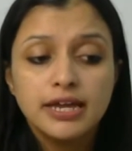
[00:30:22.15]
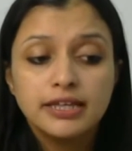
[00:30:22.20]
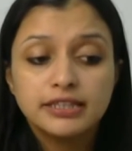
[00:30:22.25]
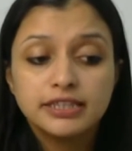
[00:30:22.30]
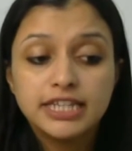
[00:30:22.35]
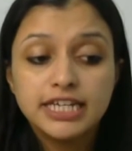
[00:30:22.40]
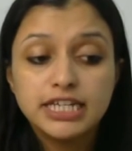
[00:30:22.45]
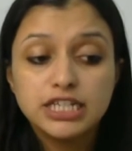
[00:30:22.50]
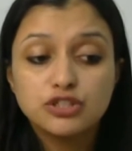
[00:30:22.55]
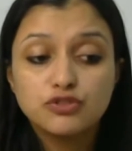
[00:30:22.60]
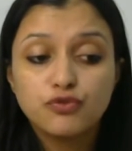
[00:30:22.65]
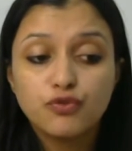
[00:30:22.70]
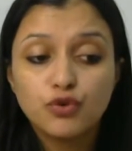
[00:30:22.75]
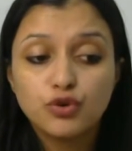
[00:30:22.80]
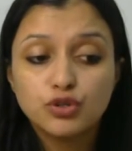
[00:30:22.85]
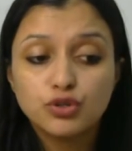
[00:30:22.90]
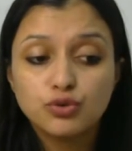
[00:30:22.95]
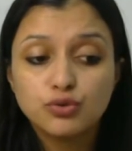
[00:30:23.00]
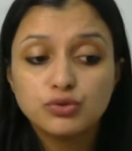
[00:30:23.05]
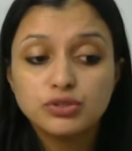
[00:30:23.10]
These
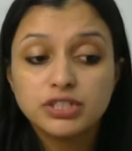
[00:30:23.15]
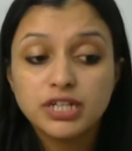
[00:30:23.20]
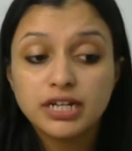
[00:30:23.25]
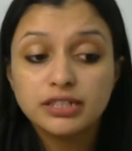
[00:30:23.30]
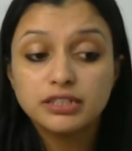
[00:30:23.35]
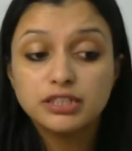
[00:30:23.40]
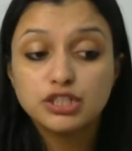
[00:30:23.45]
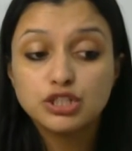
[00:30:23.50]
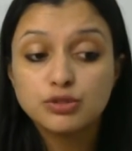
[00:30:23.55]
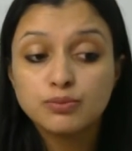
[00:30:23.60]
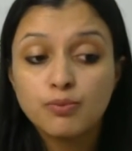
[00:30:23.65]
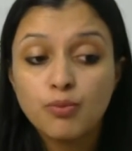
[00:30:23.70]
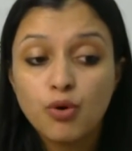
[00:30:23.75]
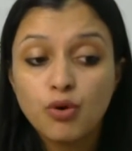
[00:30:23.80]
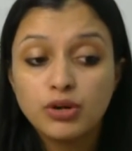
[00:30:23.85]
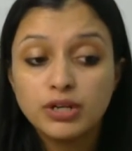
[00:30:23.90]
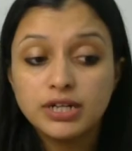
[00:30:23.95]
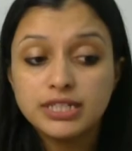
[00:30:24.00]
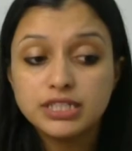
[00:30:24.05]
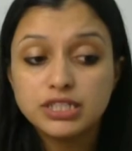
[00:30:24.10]
photons are the
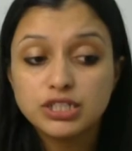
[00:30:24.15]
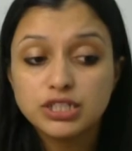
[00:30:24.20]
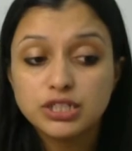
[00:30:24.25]
smallest